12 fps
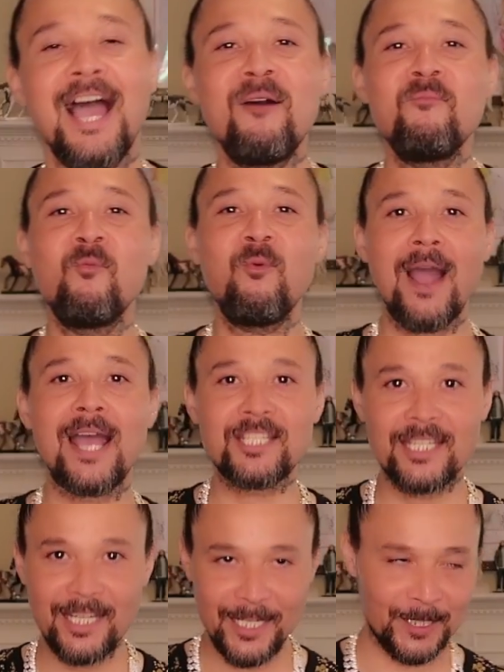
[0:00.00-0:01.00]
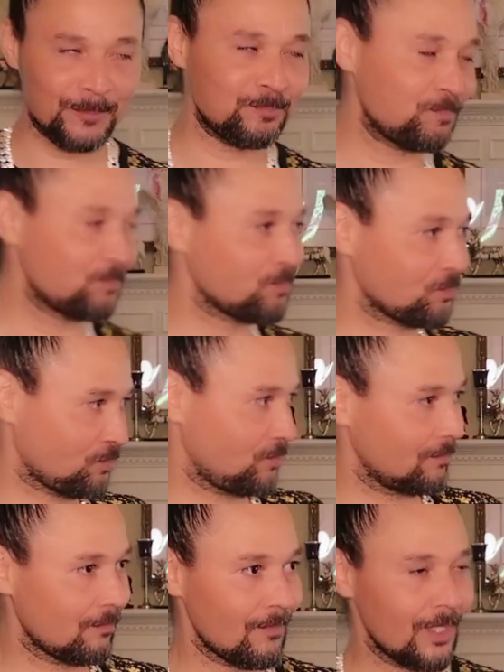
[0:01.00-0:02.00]
I'm watching him
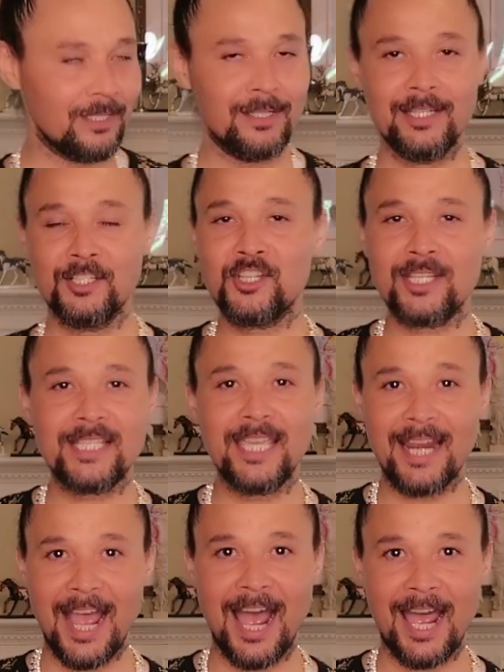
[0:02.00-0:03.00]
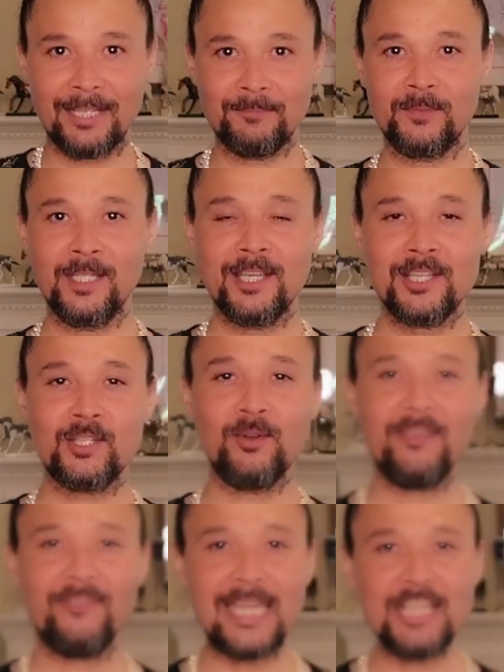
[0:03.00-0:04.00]
just get high. So
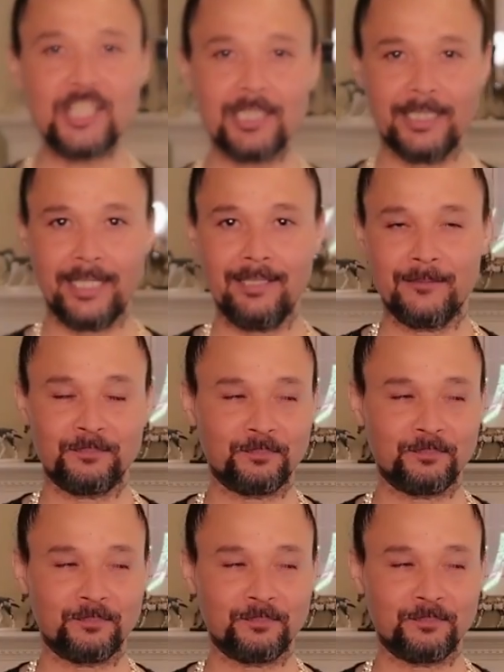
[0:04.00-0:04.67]
eventually,